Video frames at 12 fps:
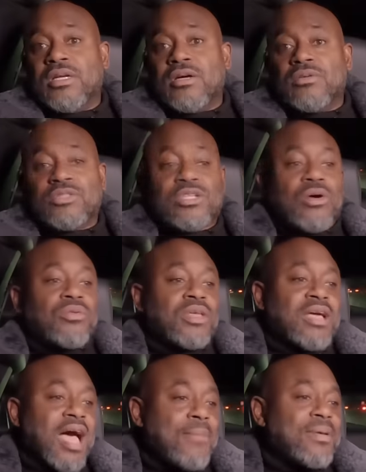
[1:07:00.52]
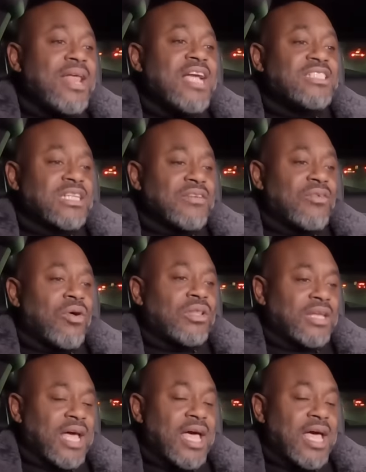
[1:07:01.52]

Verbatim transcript: you know, so the combination of all of